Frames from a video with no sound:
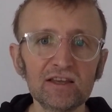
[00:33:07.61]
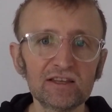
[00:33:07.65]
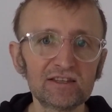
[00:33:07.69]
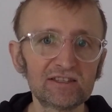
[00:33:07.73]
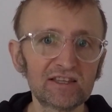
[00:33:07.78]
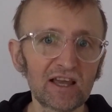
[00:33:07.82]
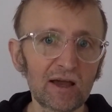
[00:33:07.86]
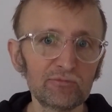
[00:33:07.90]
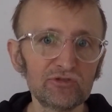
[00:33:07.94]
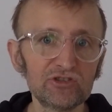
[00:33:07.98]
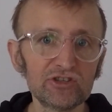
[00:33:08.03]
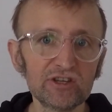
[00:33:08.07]

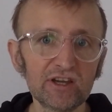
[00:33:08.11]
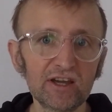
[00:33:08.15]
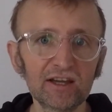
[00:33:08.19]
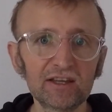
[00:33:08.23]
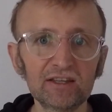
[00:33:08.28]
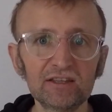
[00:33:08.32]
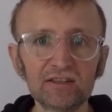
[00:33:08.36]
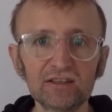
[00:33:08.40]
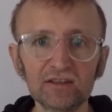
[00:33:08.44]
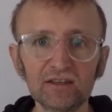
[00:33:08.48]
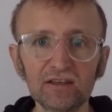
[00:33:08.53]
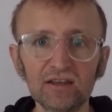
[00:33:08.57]

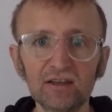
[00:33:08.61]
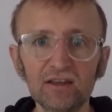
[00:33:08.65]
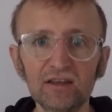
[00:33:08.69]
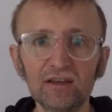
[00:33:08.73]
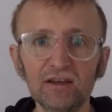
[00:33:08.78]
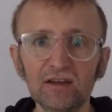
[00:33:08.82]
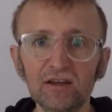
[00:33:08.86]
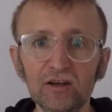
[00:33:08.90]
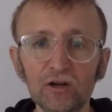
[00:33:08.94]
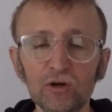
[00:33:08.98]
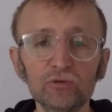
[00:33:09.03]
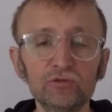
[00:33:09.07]
subject
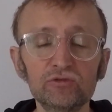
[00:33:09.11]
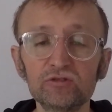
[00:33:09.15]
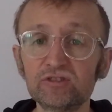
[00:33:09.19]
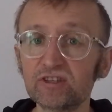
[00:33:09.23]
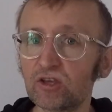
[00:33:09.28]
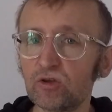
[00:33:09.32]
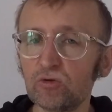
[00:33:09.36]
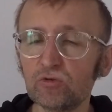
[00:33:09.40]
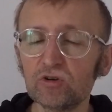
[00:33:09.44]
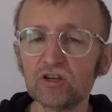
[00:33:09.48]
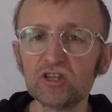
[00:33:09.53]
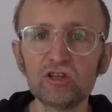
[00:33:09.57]
to
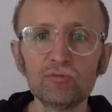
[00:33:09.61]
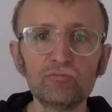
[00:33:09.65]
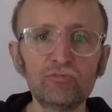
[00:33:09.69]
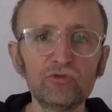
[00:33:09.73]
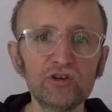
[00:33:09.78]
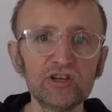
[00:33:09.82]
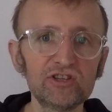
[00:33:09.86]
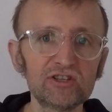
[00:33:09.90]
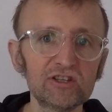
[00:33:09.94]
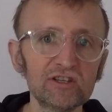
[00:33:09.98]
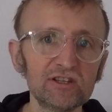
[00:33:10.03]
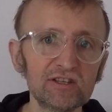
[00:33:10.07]
security
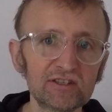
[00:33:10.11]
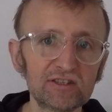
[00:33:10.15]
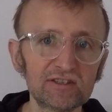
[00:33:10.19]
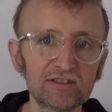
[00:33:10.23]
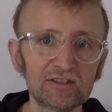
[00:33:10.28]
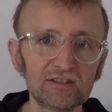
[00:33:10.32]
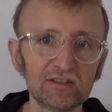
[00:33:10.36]
breaches,